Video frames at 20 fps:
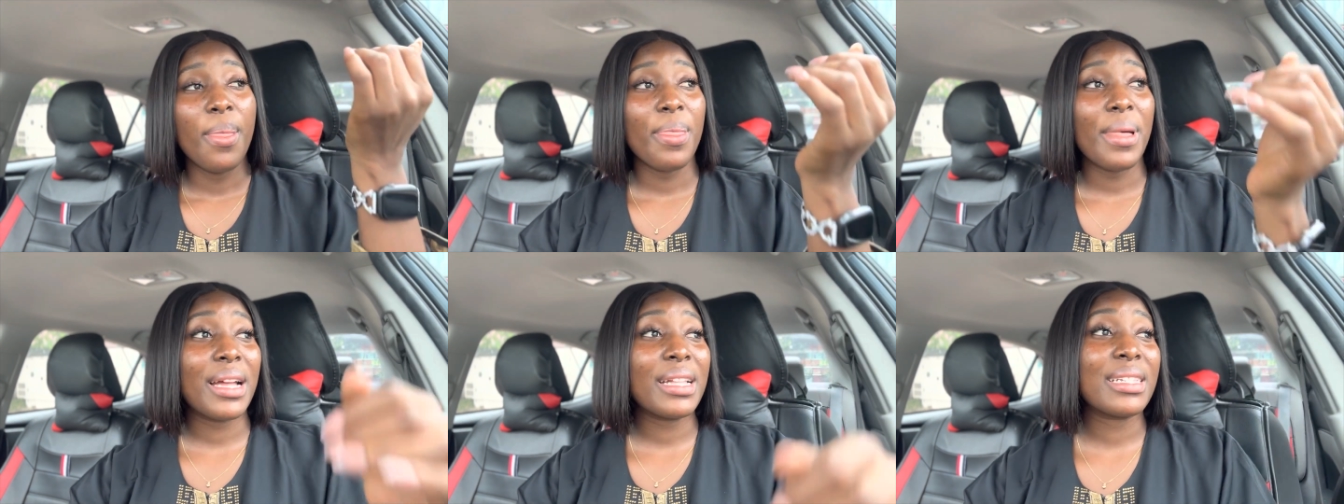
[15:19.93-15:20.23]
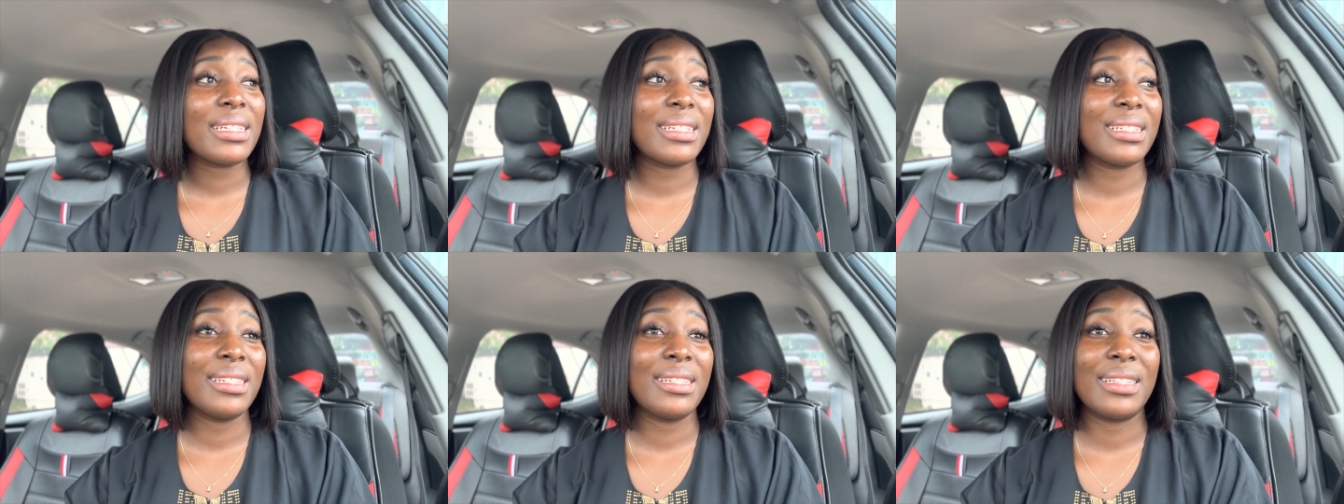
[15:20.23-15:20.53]

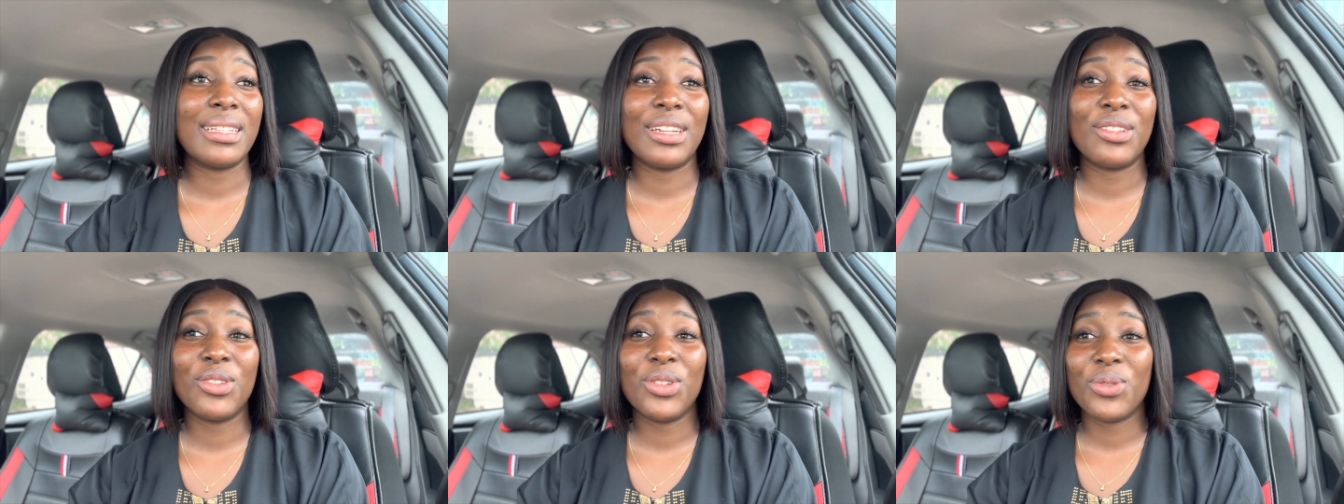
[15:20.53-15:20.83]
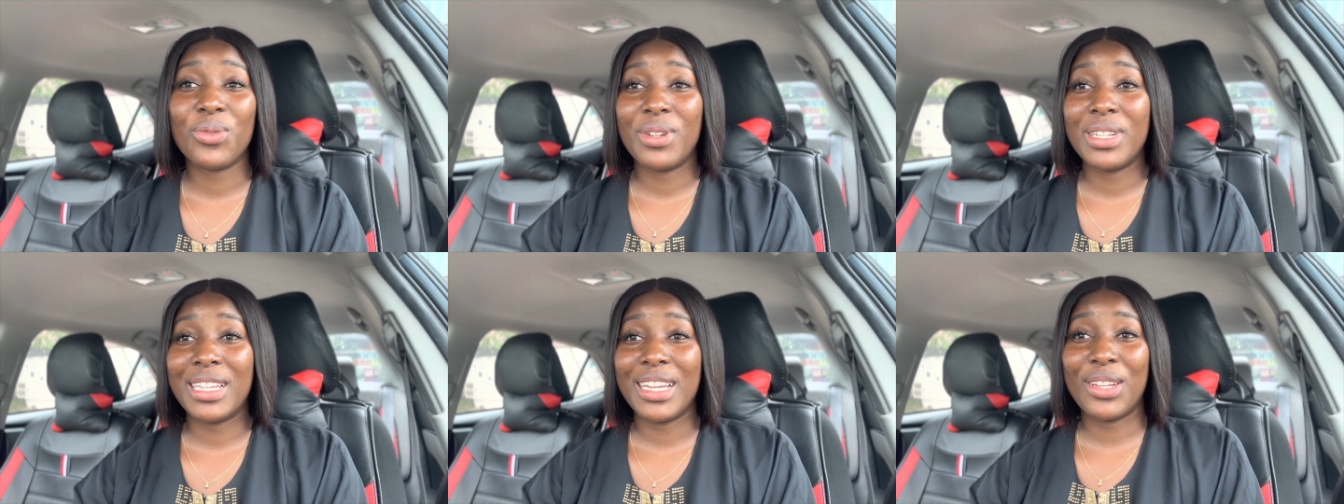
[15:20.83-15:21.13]
that is it i
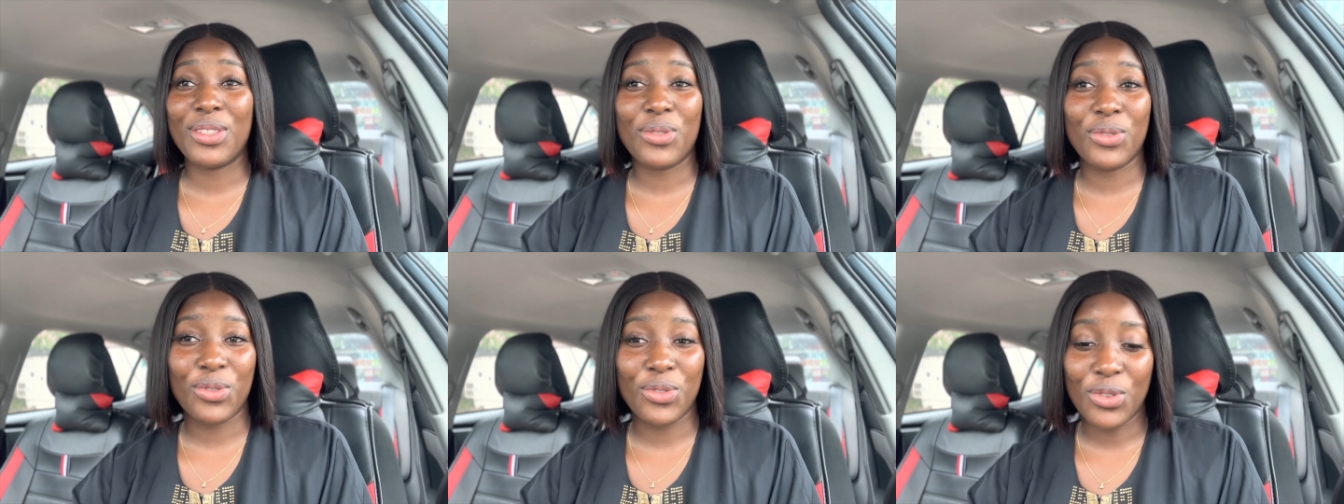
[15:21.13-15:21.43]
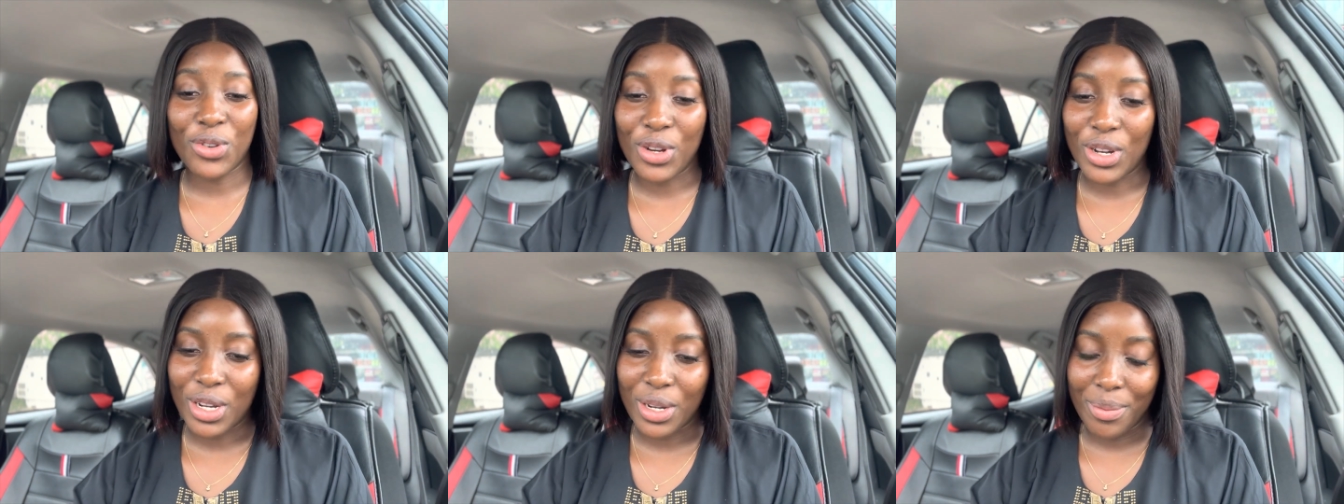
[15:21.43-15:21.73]
just wanted to
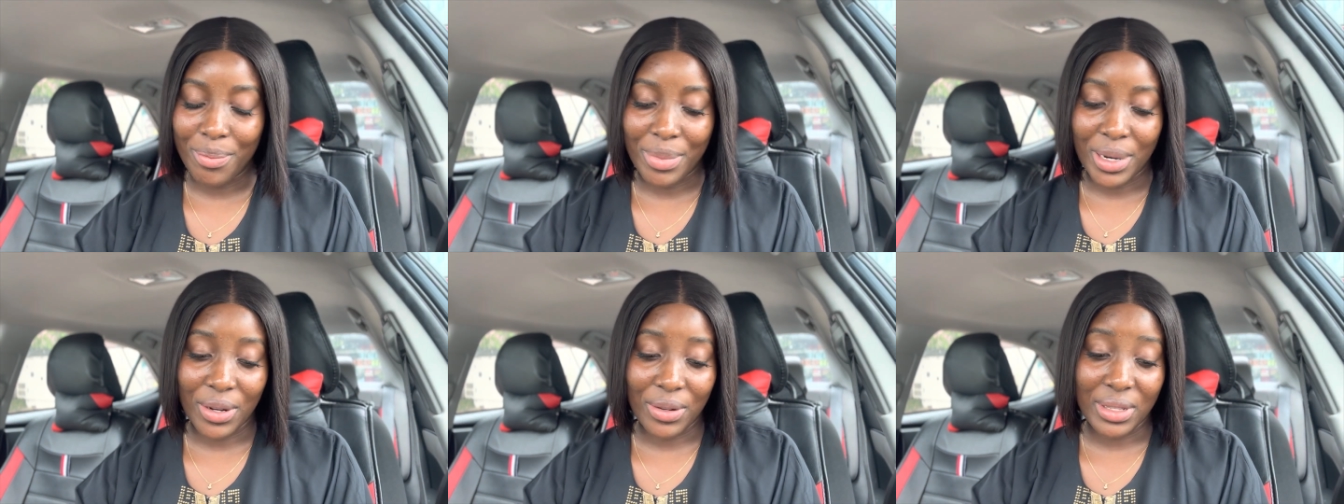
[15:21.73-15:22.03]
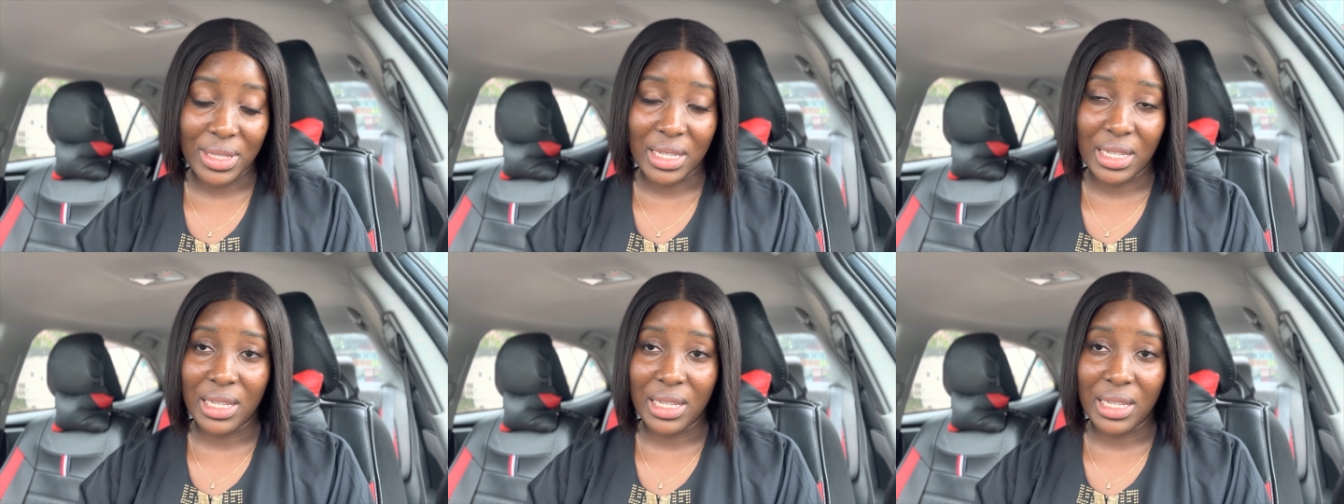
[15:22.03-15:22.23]
talk about